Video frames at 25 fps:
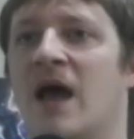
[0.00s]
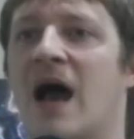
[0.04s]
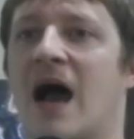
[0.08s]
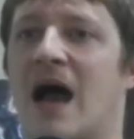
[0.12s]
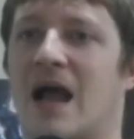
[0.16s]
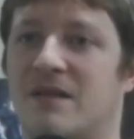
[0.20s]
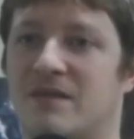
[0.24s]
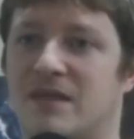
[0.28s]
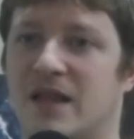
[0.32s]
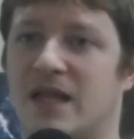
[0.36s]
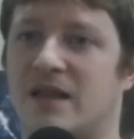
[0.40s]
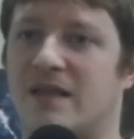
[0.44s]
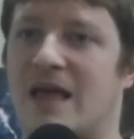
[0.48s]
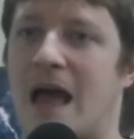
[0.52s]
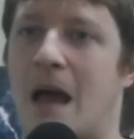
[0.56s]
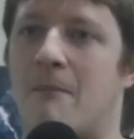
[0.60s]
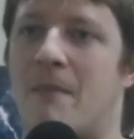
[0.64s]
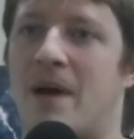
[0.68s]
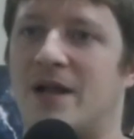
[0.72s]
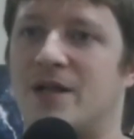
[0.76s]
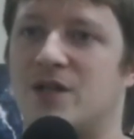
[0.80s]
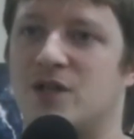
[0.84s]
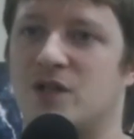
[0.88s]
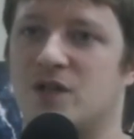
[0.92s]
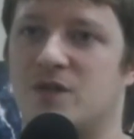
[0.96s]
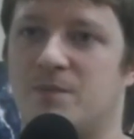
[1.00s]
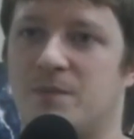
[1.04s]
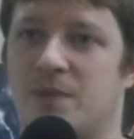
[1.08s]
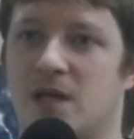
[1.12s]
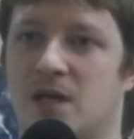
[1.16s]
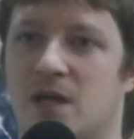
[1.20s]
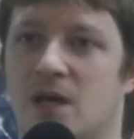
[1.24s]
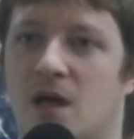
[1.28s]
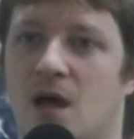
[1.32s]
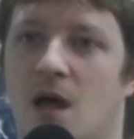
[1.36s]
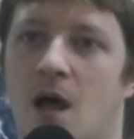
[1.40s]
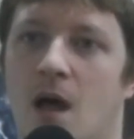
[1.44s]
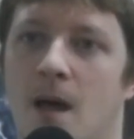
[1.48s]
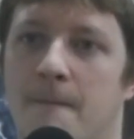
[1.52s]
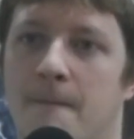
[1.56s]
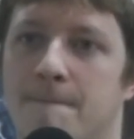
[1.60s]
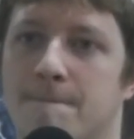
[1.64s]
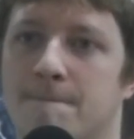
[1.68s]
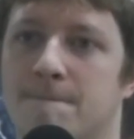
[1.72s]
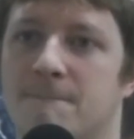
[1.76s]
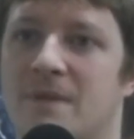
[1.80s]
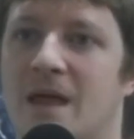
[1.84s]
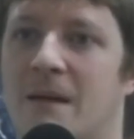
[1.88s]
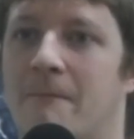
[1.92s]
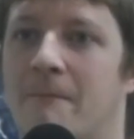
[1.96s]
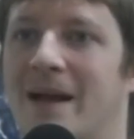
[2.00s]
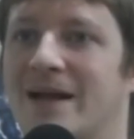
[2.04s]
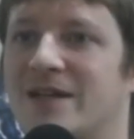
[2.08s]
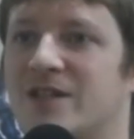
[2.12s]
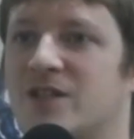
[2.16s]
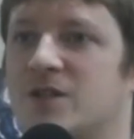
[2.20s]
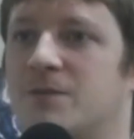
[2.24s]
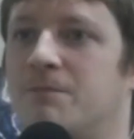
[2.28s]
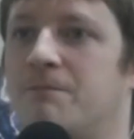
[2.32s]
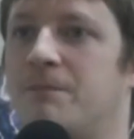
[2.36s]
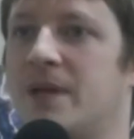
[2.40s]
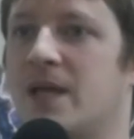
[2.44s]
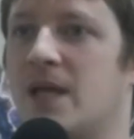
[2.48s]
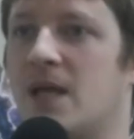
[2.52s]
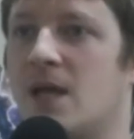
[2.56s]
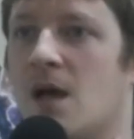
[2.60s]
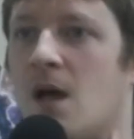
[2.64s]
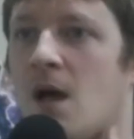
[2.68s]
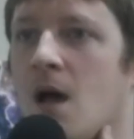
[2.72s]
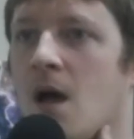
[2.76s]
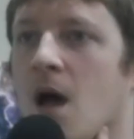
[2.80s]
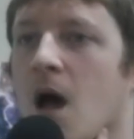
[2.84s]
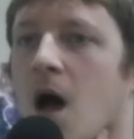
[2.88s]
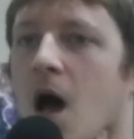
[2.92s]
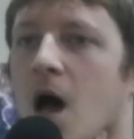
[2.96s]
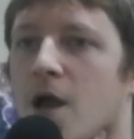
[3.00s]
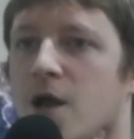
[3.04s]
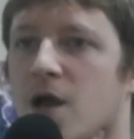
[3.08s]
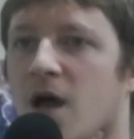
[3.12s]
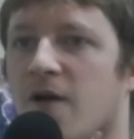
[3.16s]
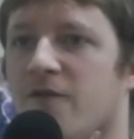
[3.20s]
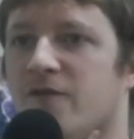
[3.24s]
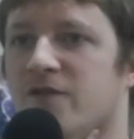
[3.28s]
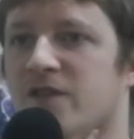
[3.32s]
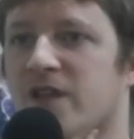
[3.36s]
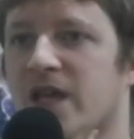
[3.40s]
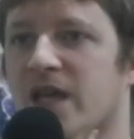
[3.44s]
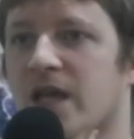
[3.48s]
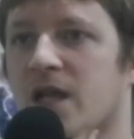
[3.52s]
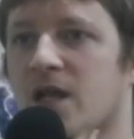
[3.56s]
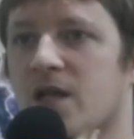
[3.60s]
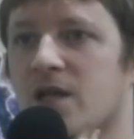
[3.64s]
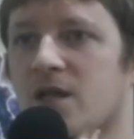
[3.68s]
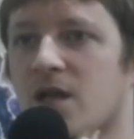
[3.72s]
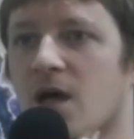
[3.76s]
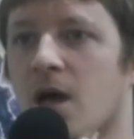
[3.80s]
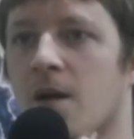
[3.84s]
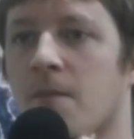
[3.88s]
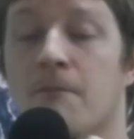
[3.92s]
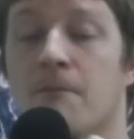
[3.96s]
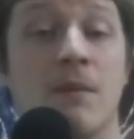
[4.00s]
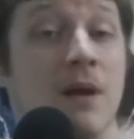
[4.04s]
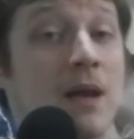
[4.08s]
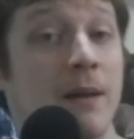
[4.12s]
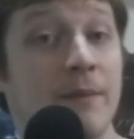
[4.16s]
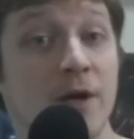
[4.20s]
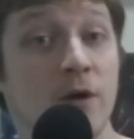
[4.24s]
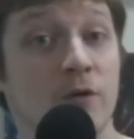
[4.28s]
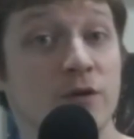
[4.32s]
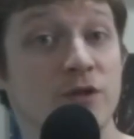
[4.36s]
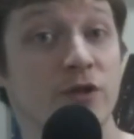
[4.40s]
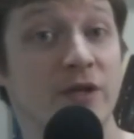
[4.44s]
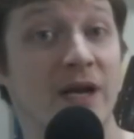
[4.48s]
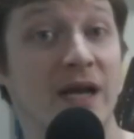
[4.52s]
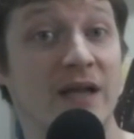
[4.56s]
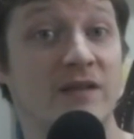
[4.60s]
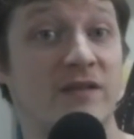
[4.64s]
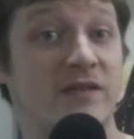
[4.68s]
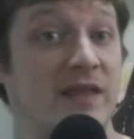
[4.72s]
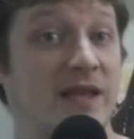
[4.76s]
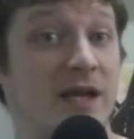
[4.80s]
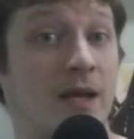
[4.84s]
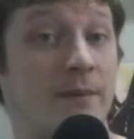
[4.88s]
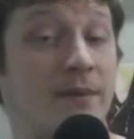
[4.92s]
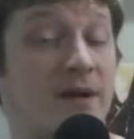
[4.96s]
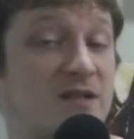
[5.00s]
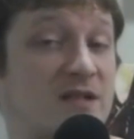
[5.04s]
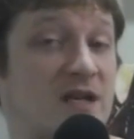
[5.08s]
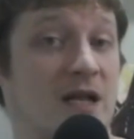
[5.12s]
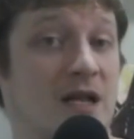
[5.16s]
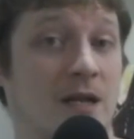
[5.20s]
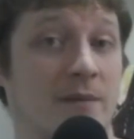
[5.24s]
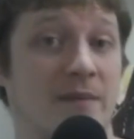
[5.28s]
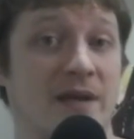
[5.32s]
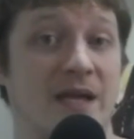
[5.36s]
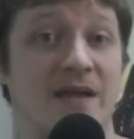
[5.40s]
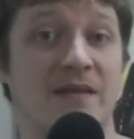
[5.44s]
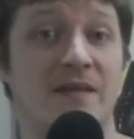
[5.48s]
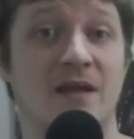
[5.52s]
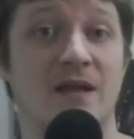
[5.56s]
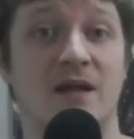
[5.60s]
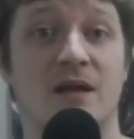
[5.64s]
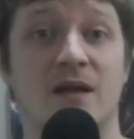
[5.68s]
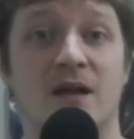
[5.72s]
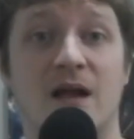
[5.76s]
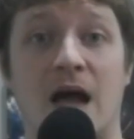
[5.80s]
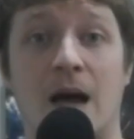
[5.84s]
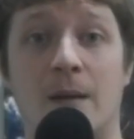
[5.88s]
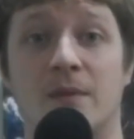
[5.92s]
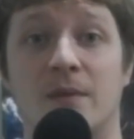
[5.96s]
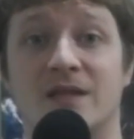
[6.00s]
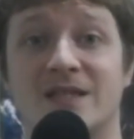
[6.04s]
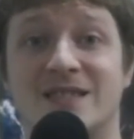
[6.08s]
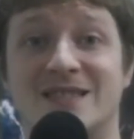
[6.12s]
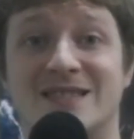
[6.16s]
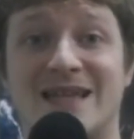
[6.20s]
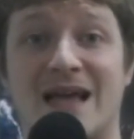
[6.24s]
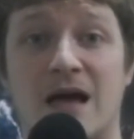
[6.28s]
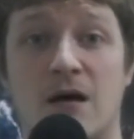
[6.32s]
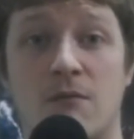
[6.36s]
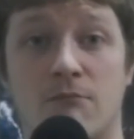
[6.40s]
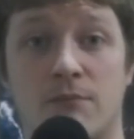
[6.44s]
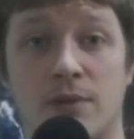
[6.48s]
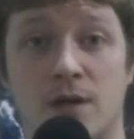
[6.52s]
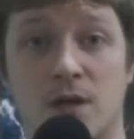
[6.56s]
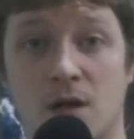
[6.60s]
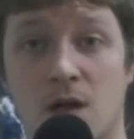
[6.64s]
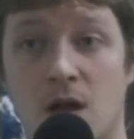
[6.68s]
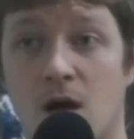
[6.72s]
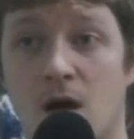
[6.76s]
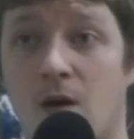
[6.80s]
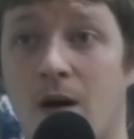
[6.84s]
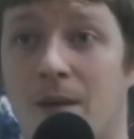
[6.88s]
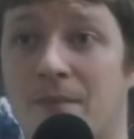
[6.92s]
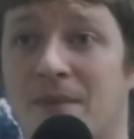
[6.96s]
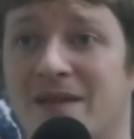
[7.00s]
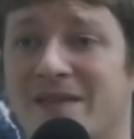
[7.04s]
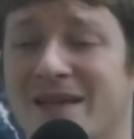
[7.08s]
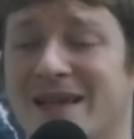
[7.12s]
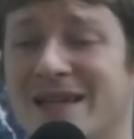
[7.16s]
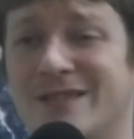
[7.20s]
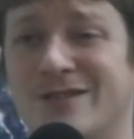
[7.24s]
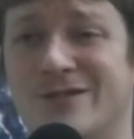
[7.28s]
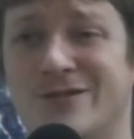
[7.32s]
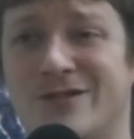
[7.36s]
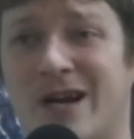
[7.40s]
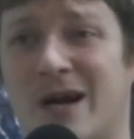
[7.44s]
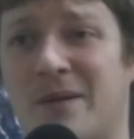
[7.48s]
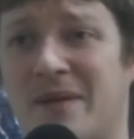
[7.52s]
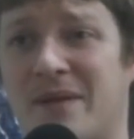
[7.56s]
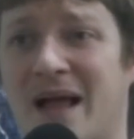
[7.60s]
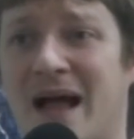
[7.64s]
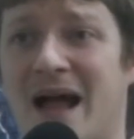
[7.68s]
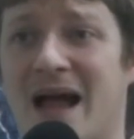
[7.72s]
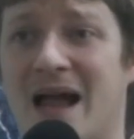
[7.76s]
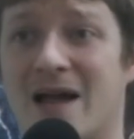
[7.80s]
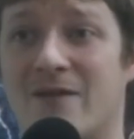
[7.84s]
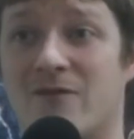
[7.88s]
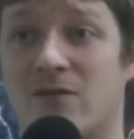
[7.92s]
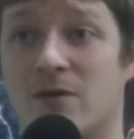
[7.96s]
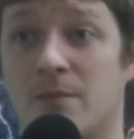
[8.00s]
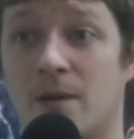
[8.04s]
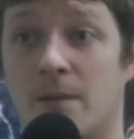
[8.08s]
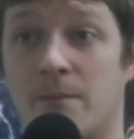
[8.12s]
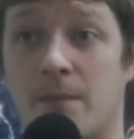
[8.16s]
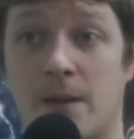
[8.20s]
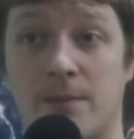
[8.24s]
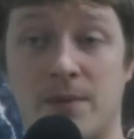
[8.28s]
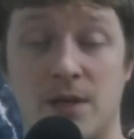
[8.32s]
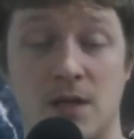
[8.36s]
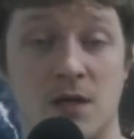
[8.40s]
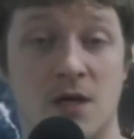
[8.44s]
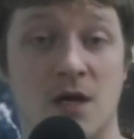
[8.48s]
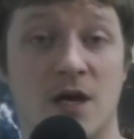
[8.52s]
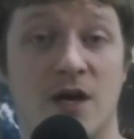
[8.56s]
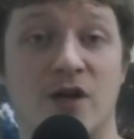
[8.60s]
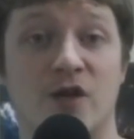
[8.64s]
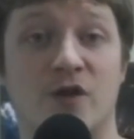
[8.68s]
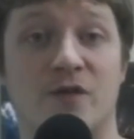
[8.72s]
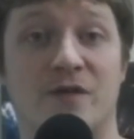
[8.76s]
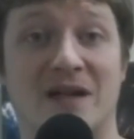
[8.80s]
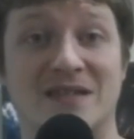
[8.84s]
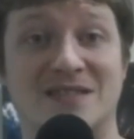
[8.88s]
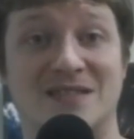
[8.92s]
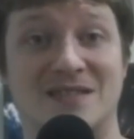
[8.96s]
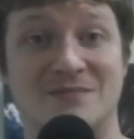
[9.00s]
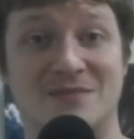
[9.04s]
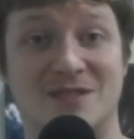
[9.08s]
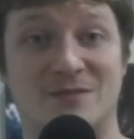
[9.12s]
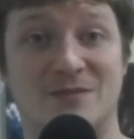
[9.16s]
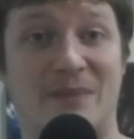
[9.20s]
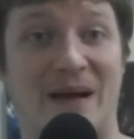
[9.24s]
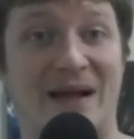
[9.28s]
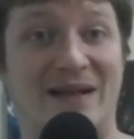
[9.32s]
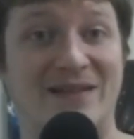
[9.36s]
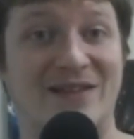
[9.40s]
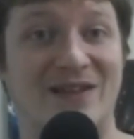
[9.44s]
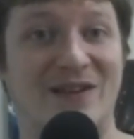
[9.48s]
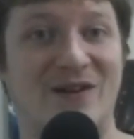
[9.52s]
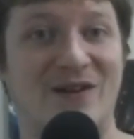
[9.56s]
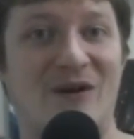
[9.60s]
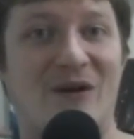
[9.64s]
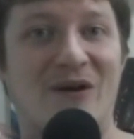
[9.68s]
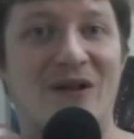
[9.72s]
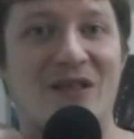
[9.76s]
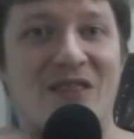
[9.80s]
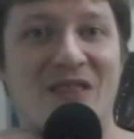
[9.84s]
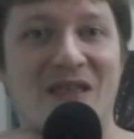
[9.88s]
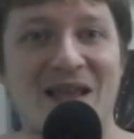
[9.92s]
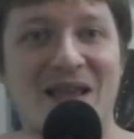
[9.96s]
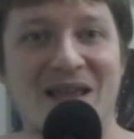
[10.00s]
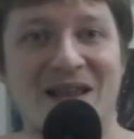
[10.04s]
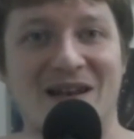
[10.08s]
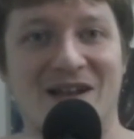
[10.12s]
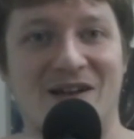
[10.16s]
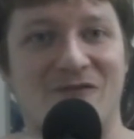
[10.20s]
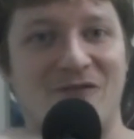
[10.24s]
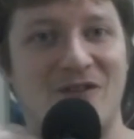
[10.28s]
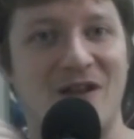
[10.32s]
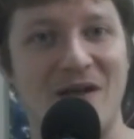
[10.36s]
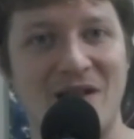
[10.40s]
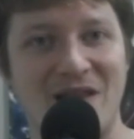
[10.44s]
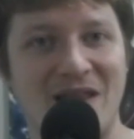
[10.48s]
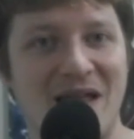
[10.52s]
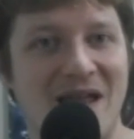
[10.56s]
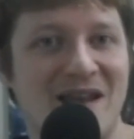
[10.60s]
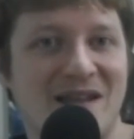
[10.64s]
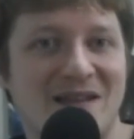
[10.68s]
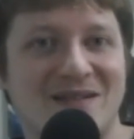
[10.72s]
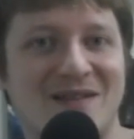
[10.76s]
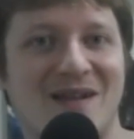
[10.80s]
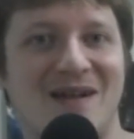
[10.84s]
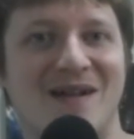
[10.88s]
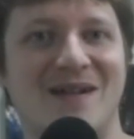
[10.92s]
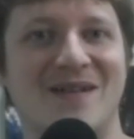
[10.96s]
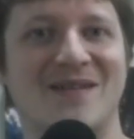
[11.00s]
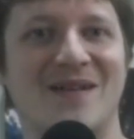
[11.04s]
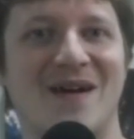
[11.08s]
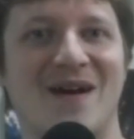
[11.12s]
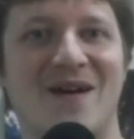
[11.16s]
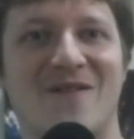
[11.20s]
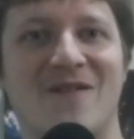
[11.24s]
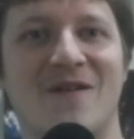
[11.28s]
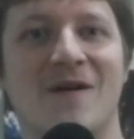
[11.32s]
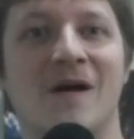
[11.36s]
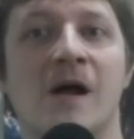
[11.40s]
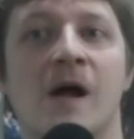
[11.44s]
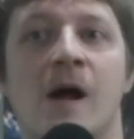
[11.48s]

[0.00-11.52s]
I think that might just be that might just be enough to get it done. Let me know what you guys think about Talim in the comments down below. I'm not thinking too terribly high ever, but maybe you've got some spice that you're already thinking of. Let us all know.